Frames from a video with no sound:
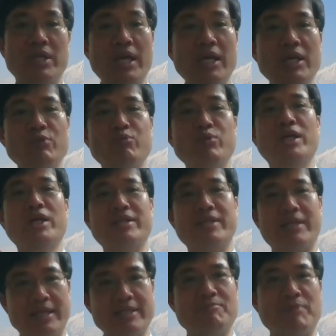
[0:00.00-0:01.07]
again, we got
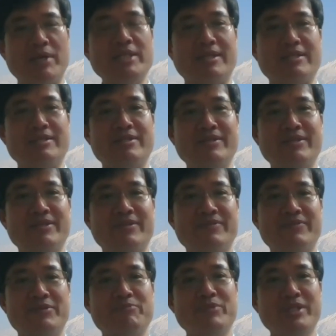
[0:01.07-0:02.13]
a text message
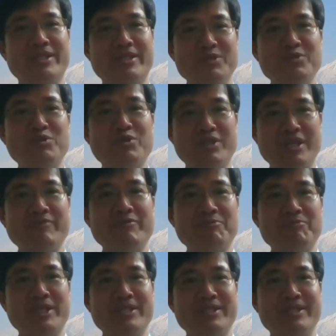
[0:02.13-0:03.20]
from the district
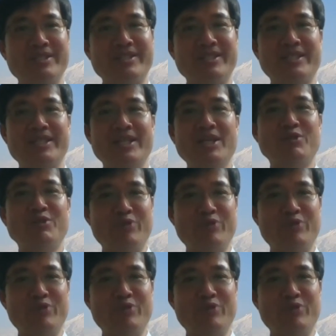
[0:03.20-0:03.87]
government such that